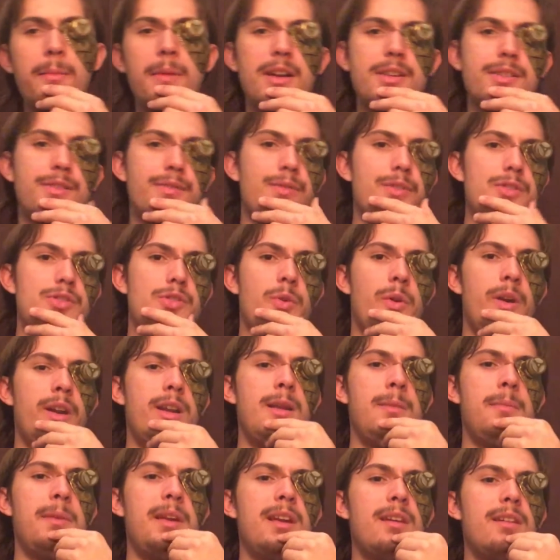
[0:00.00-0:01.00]
much for
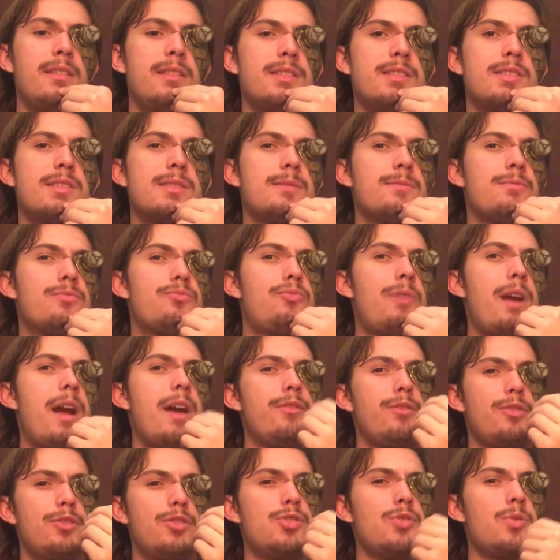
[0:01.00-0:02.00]
joining me on this
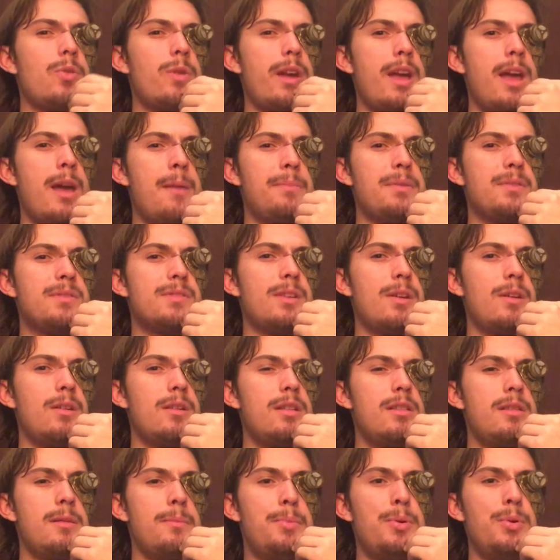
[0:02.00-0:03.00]
rather short episode
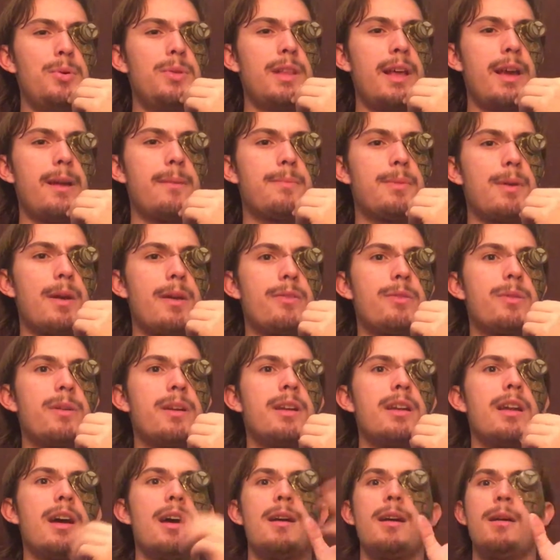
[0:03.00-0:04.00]
of the Bootleg
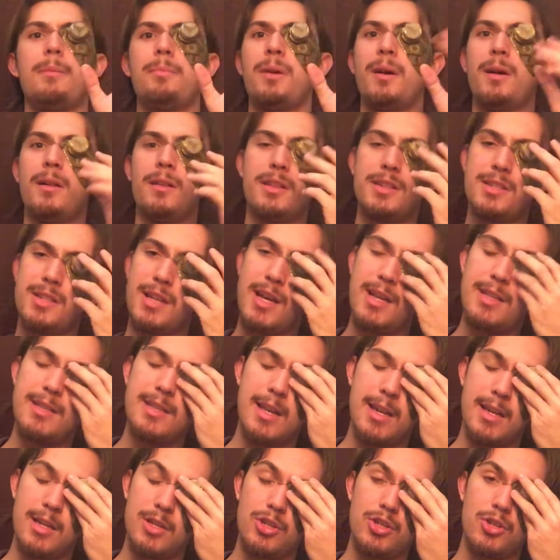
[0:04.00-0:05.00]
Brethren. I apologize
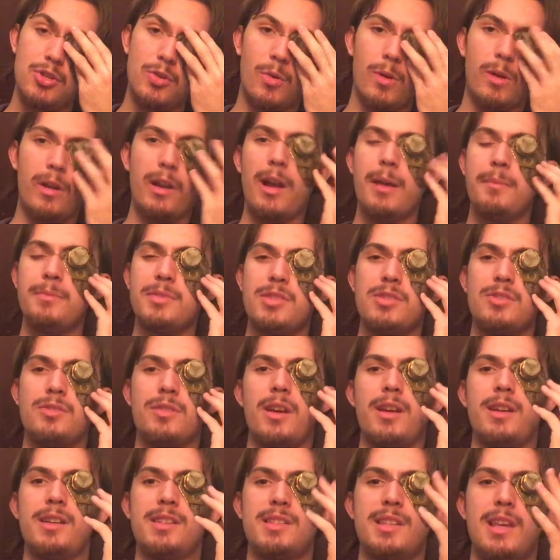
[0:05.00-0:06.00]
that it's short. I'm just
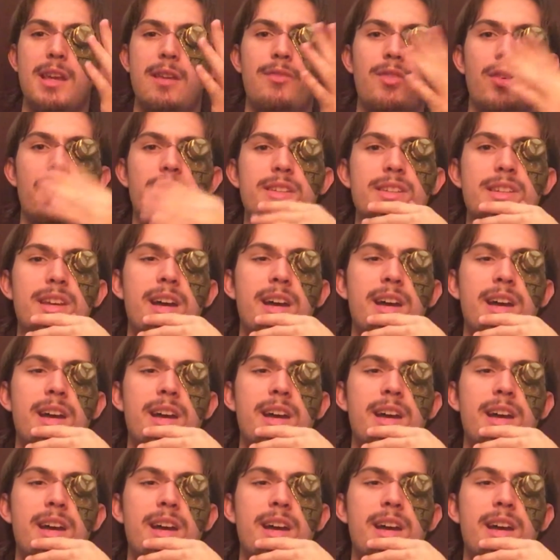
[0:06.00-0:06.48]
trying to save on